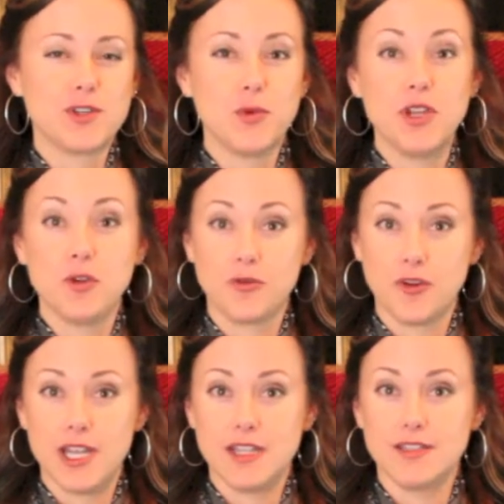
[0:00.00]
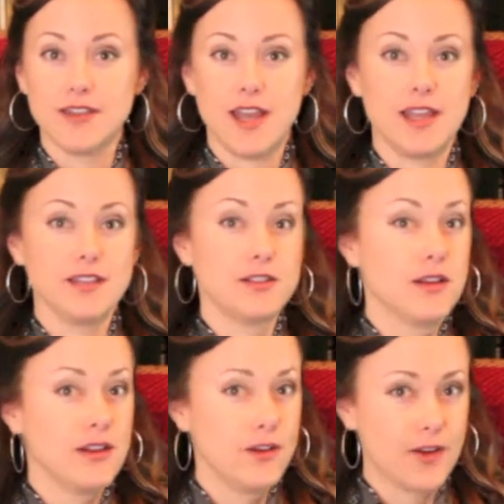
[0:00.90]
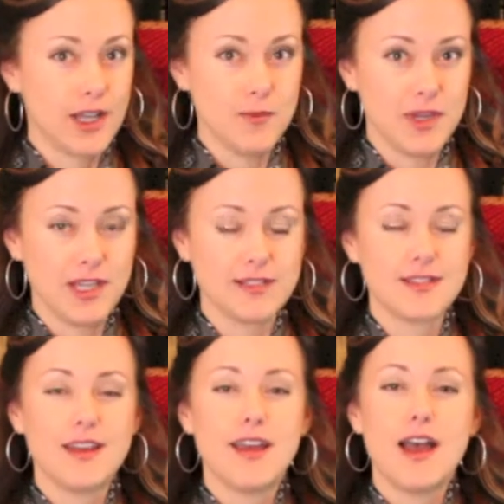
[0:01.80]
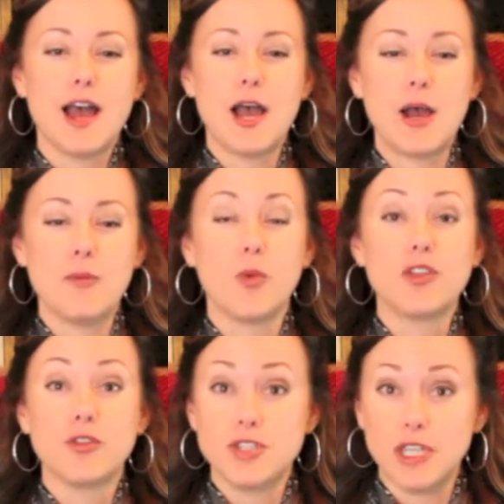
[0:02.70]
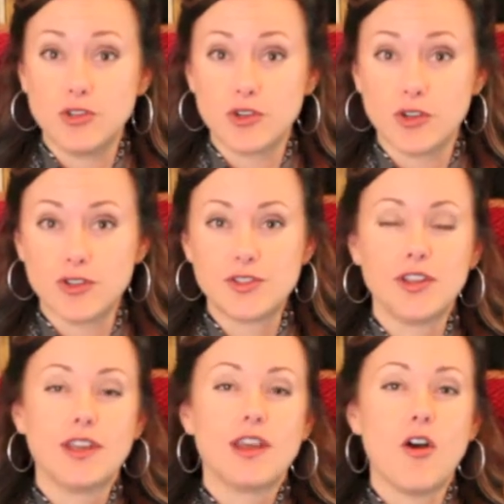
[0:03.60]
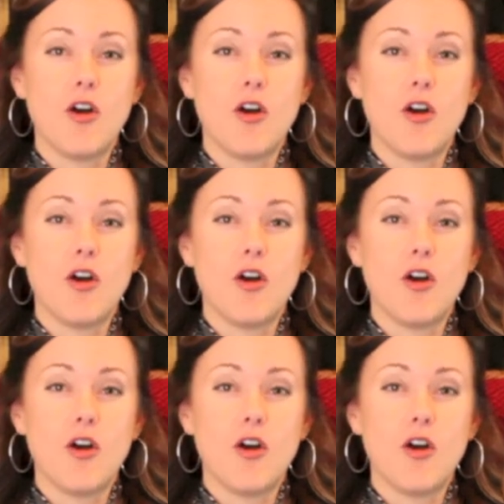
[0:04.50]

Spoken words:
between your friends and your enemies, with your teachers.